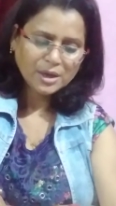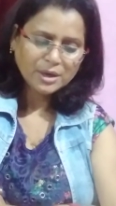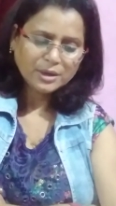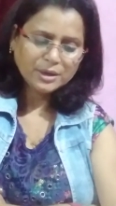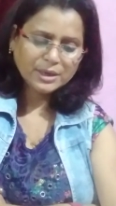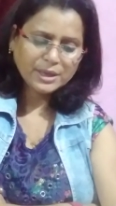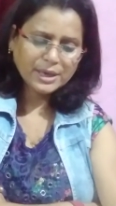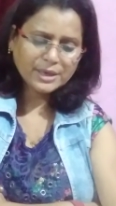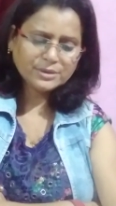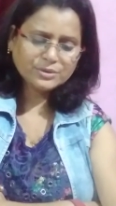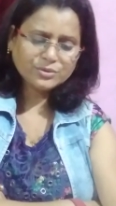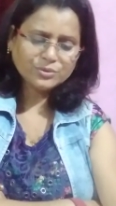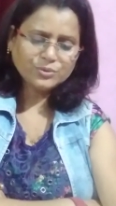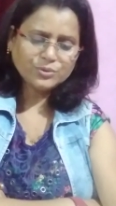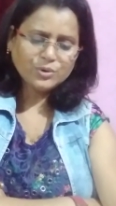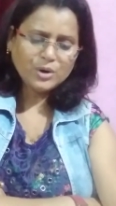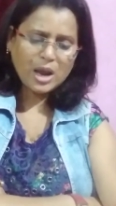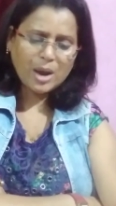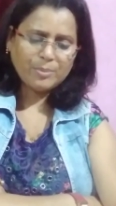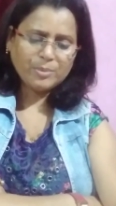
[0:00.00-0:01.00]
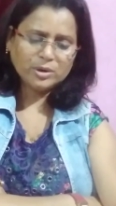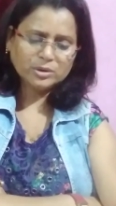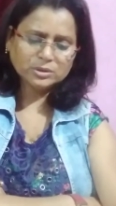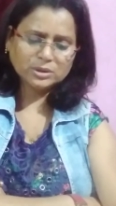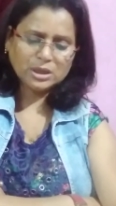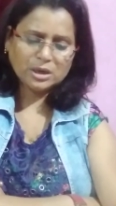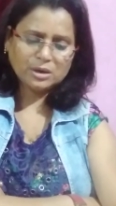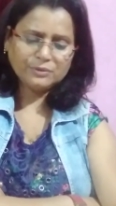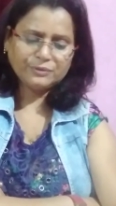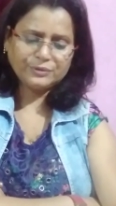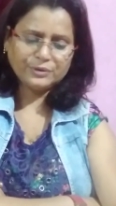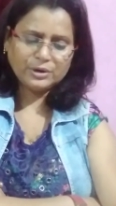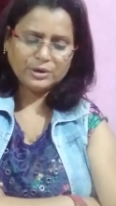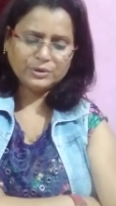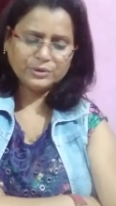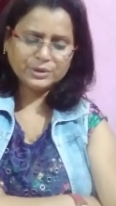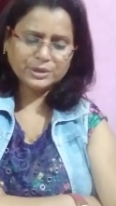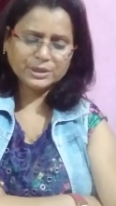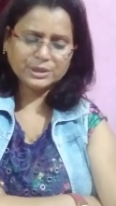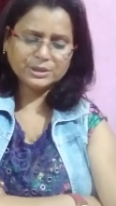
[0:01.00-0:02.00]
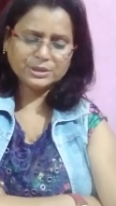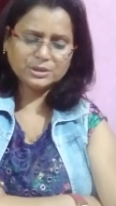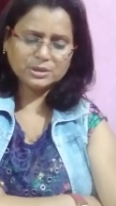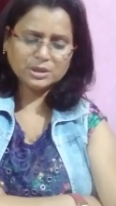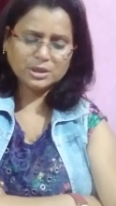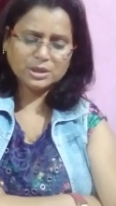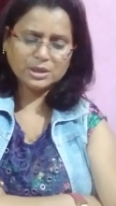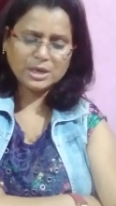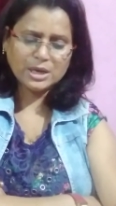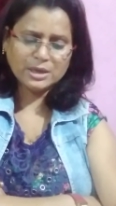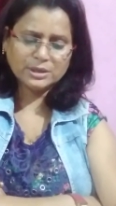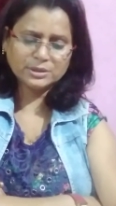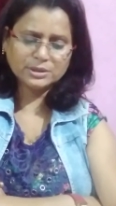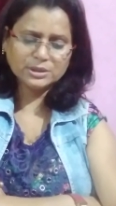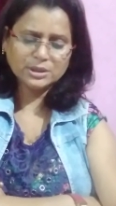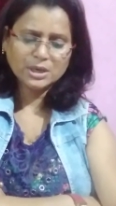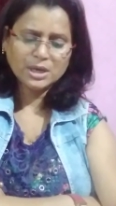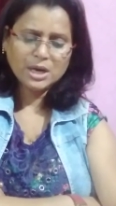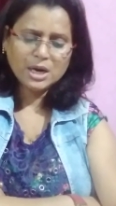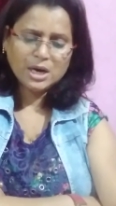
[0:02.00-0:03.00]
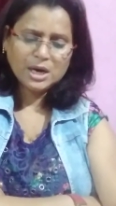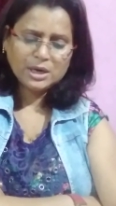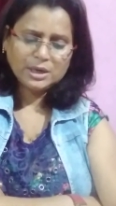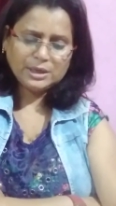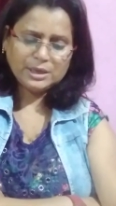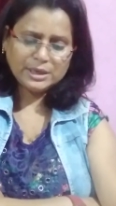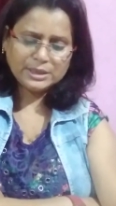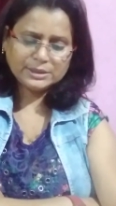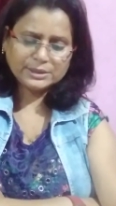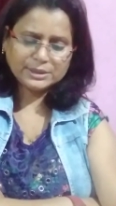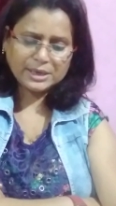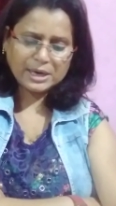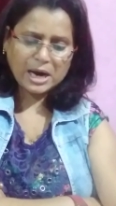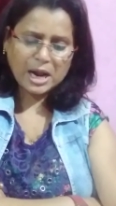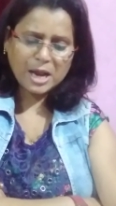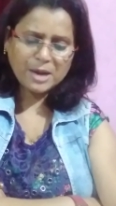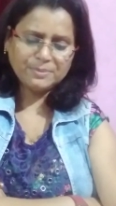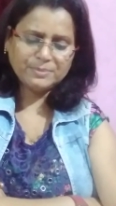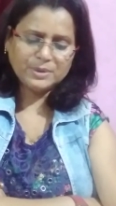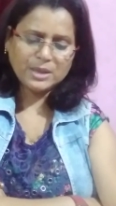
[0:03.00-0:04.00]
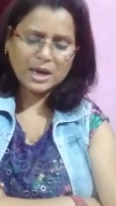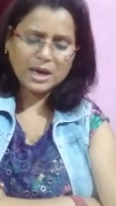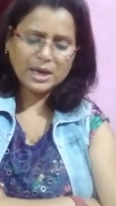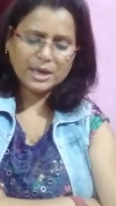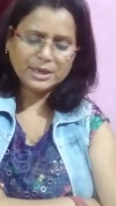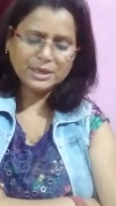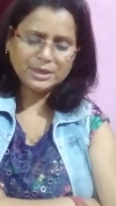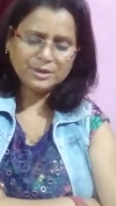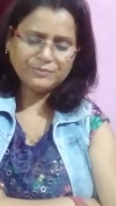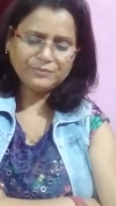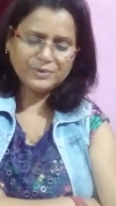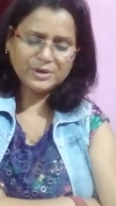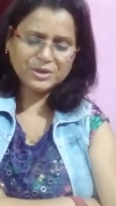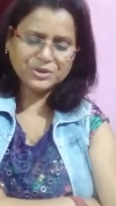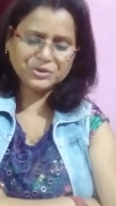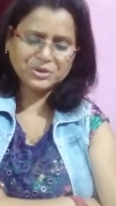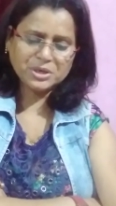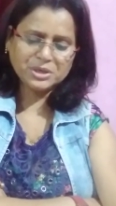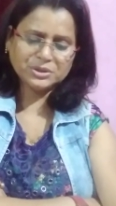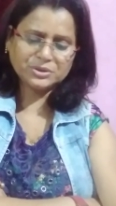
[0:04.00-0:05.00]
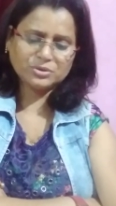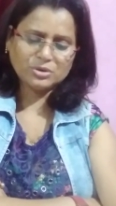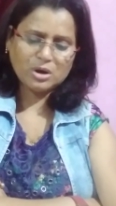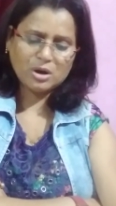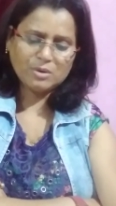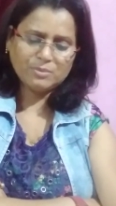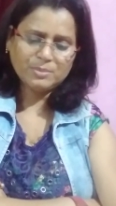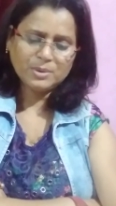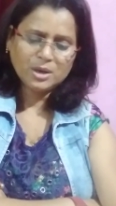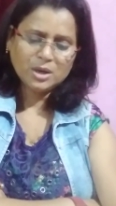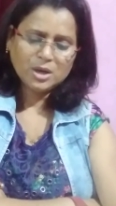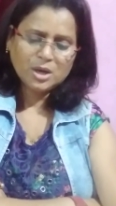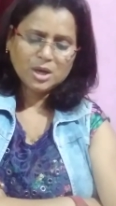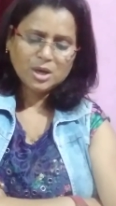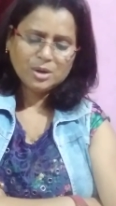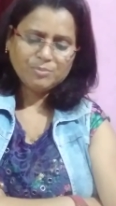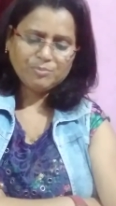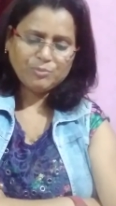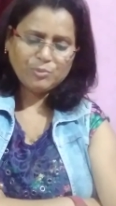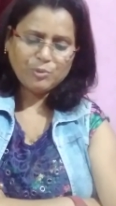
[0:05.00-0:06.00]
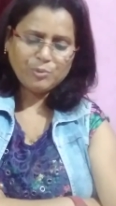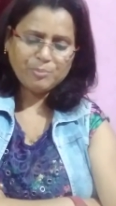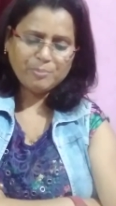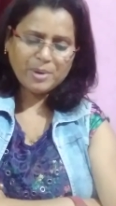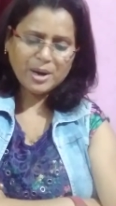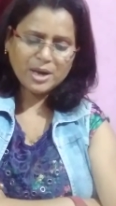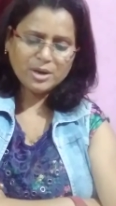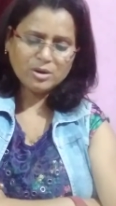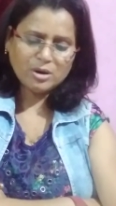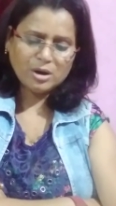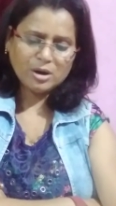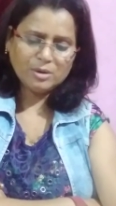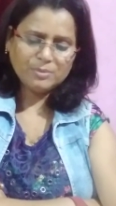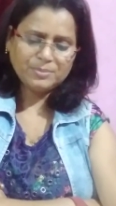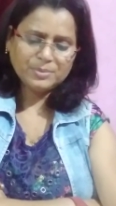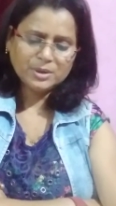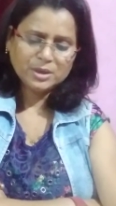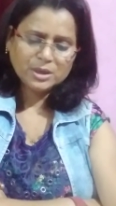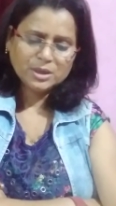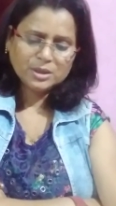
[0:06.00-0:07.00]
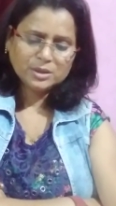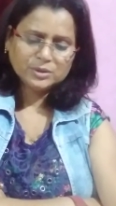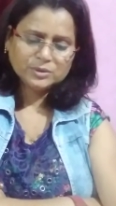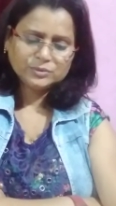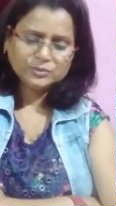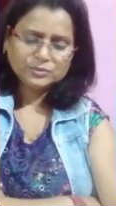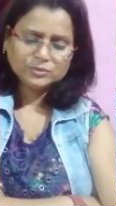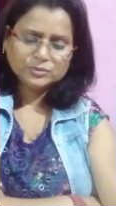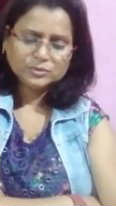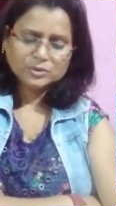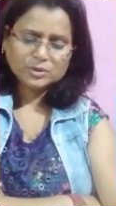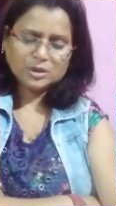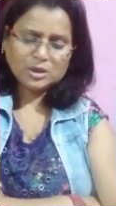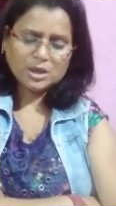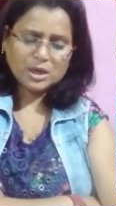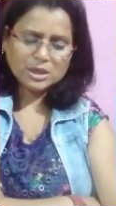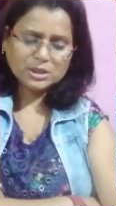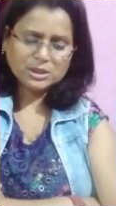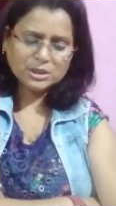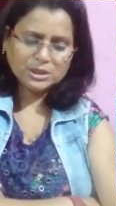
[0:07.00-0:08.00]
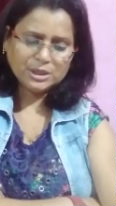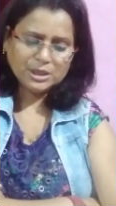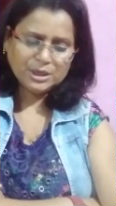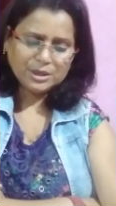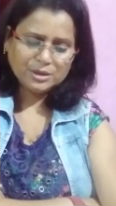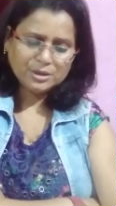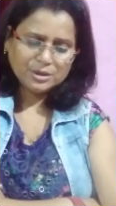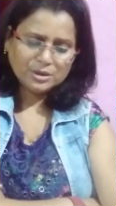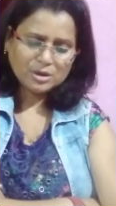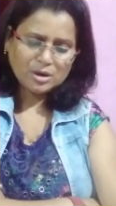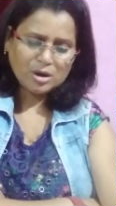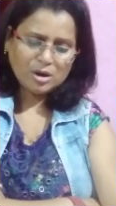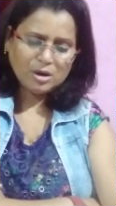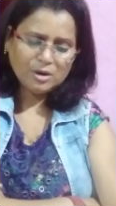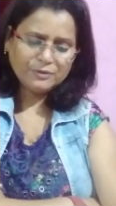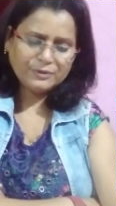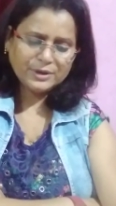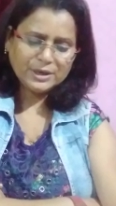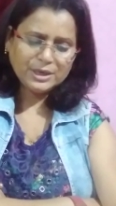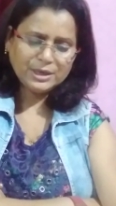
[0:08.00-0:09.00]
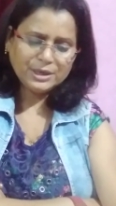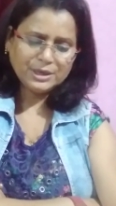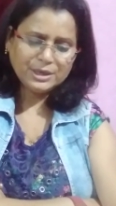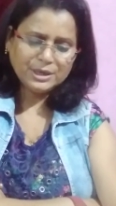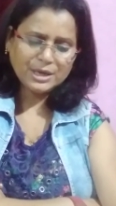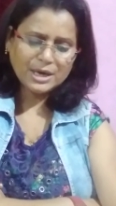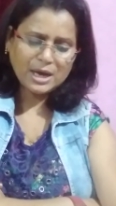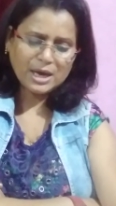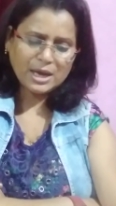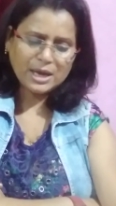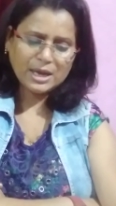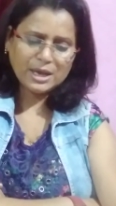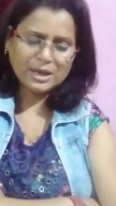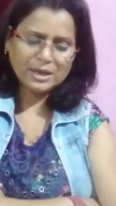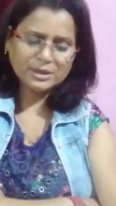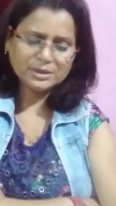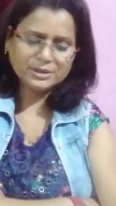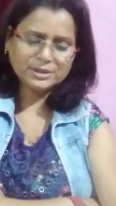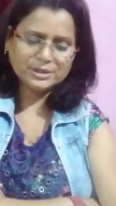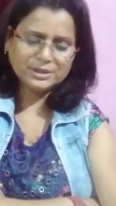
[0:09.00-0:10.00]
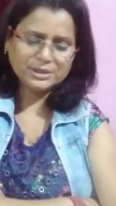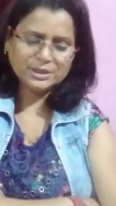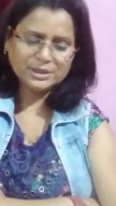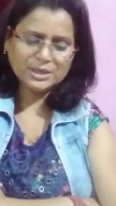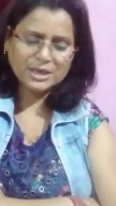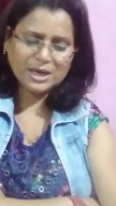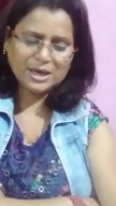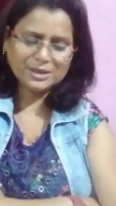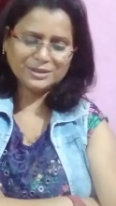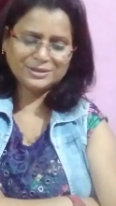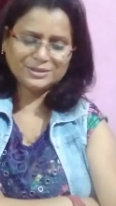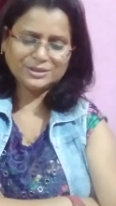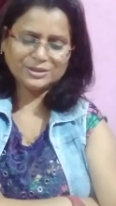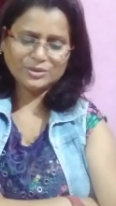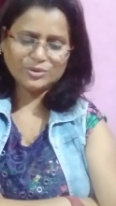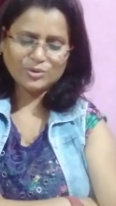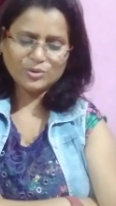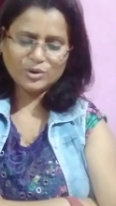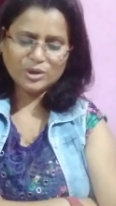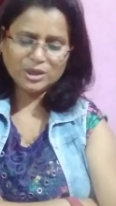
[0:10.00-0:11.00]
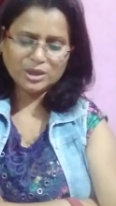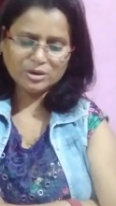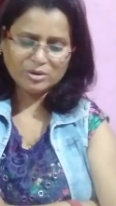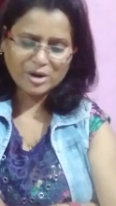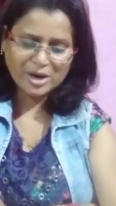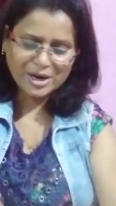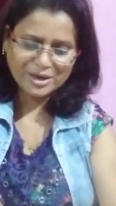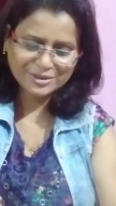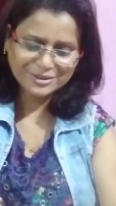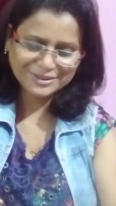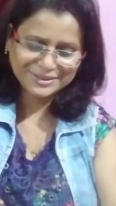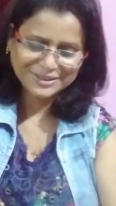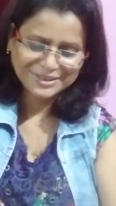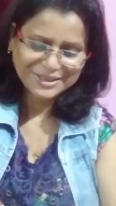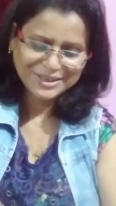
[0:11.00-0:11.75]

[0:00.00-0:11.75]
Next, who among the following historians describe the invasions of Mumbai of Ghazni of India as jihad's holy wars?